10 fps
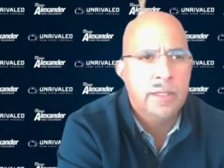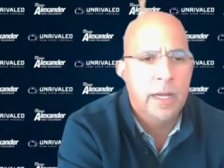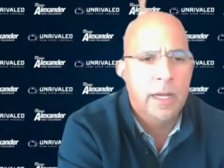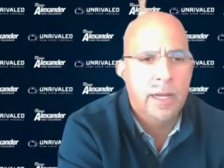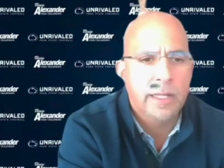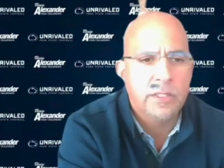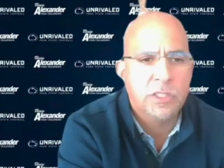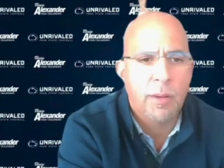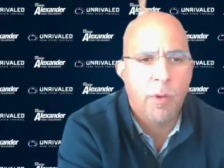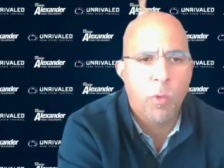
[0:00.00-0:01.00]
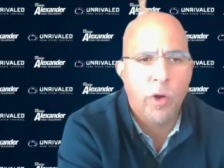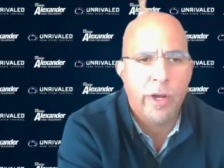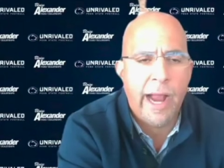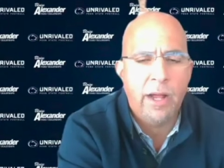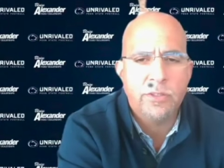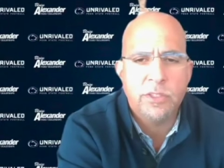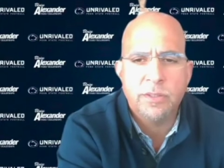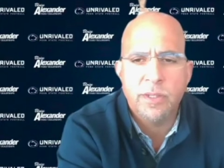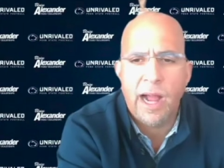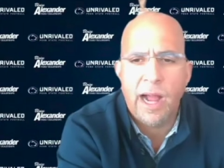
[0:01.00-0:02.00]
and summer
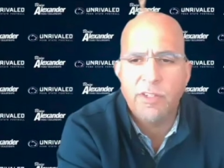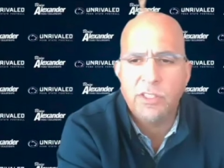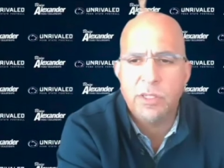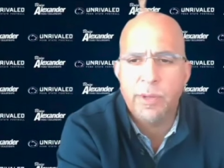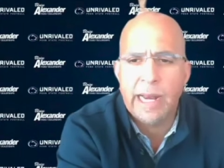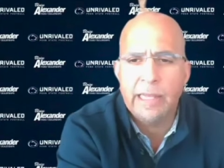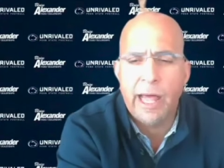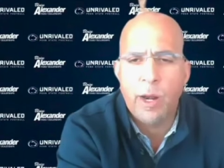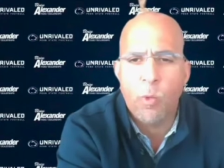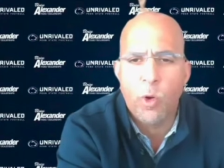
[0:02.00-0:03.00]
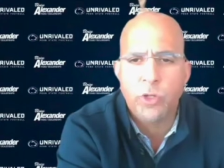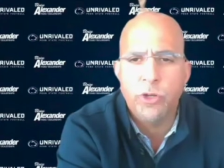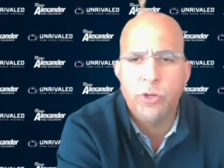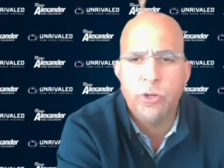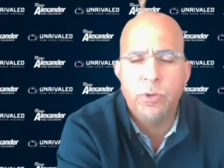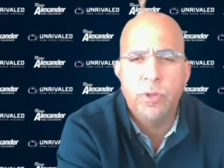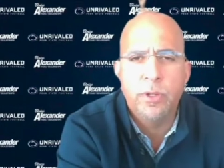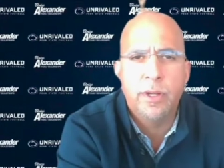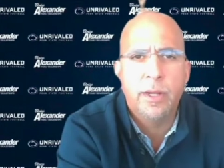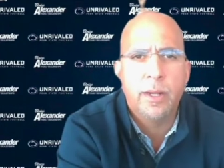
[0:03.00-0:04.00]
workouts. Obviously, we got a lot of work to do,
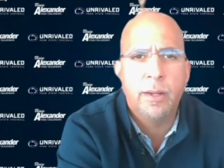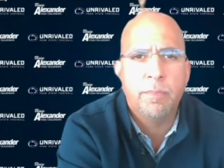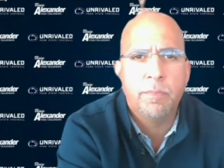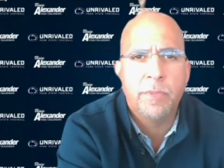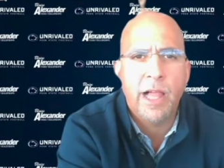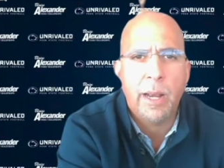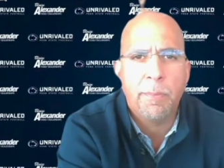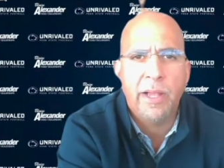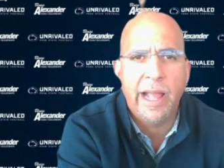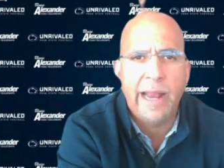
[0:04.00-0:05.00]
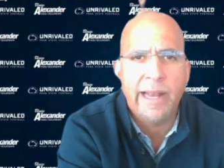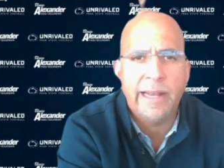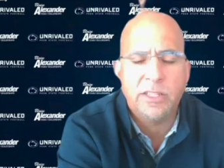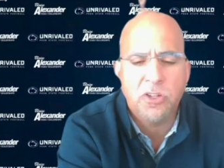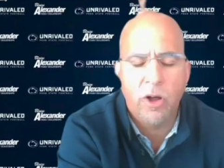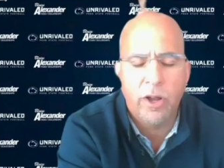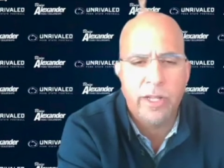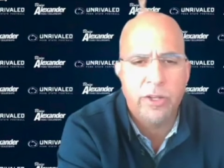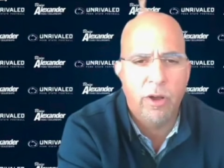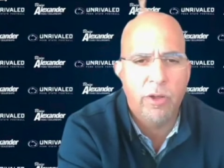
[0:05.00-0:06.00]
a lot of planning that's gone
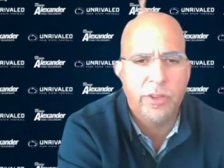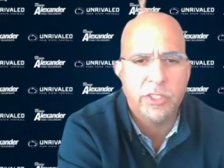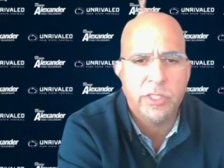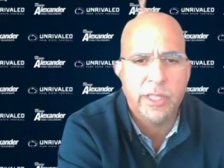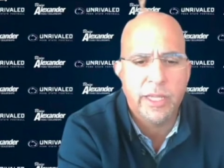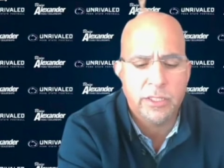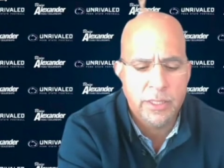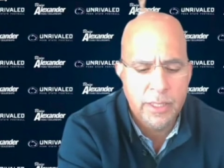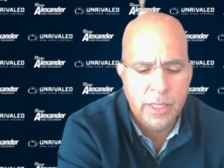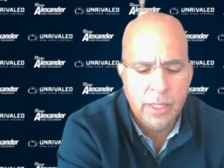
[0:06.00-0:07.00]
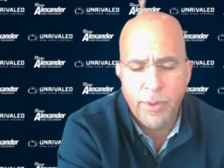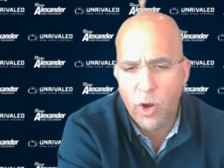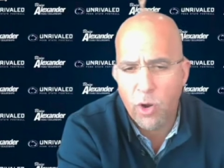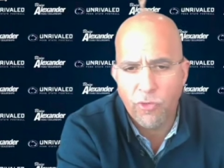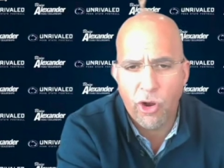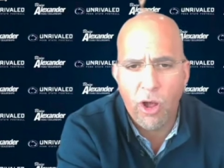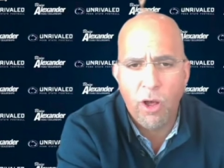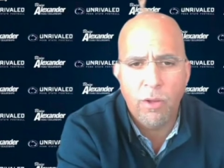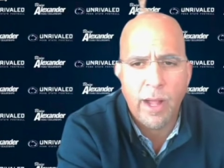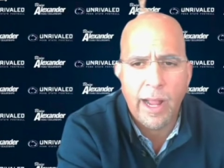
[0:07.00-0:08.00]
into all these things. But
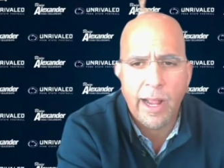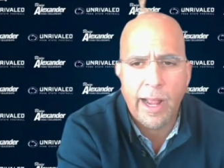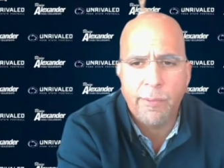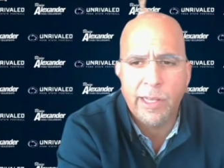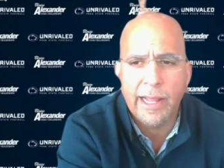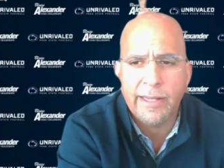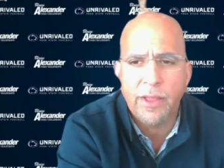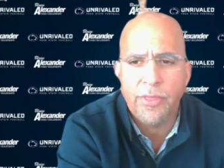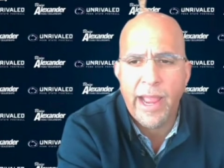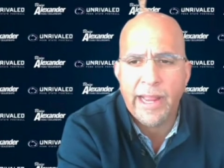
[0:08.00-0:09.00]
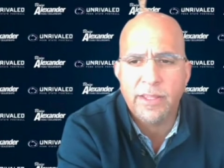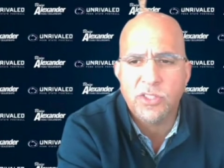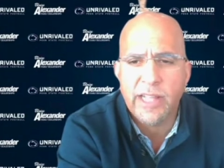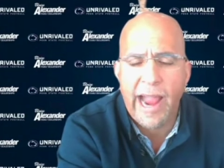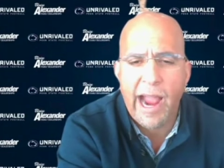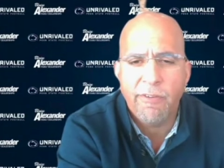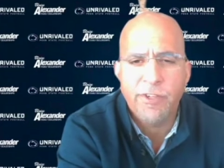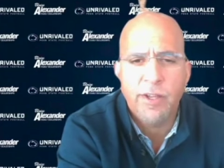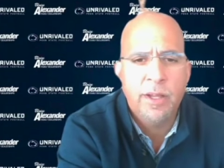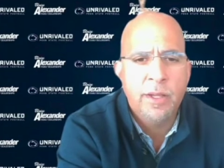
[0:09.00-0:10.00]
overall, I would like to thank the staff
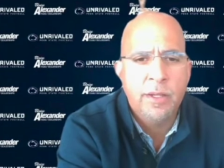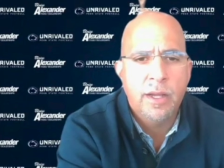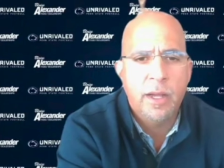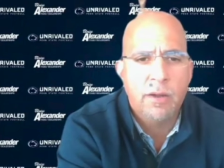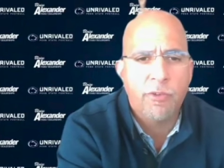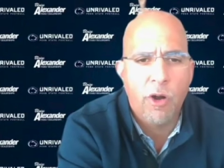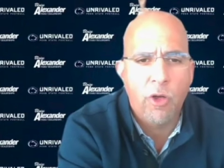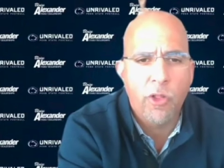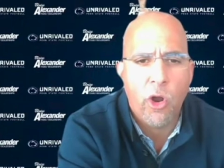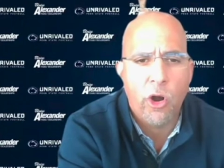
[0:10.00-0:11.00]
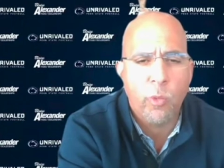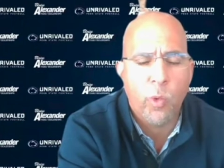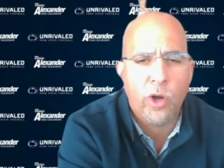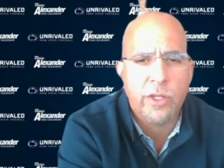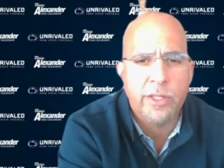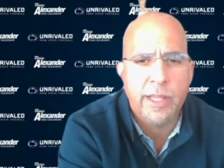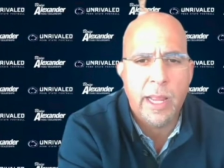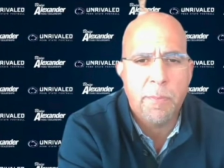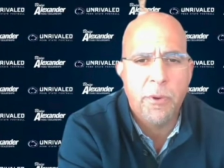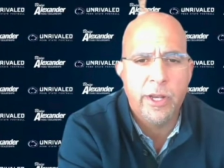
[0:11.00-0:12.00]
for all the hard work that
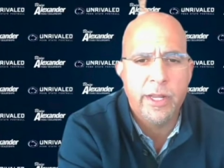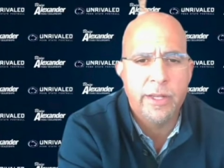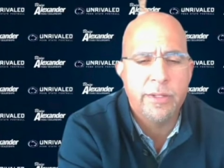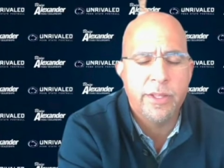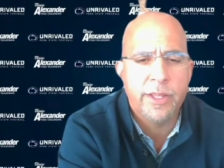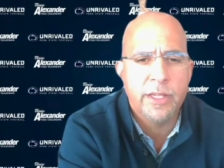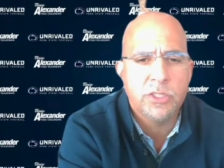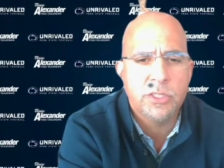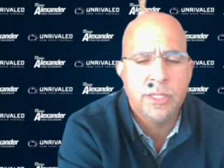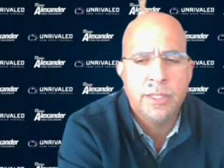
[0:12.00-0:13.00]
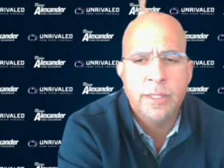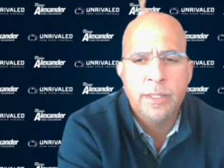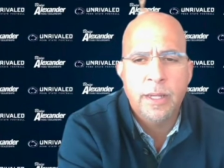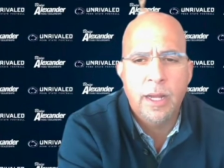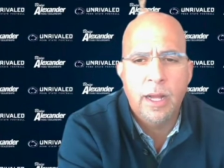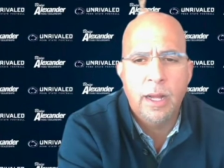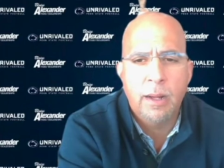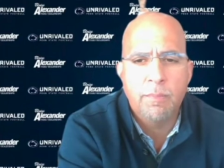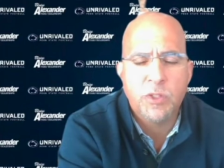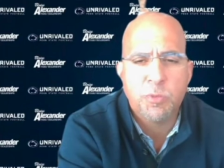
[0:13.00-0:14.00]
they put into this,
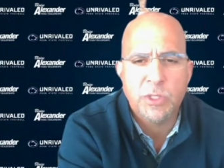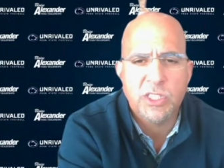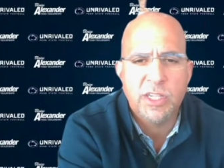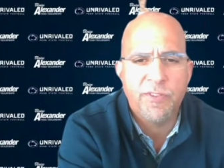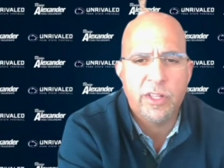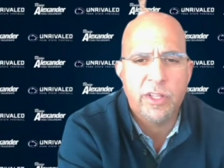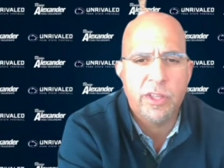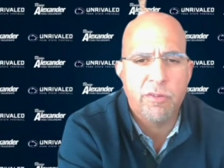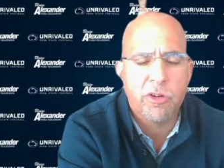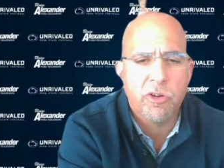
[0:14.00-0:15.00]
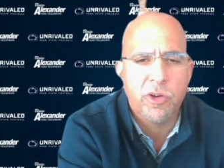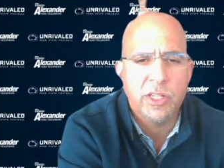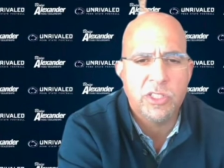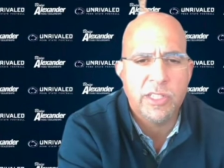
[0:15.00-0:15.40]
specifically the recruiting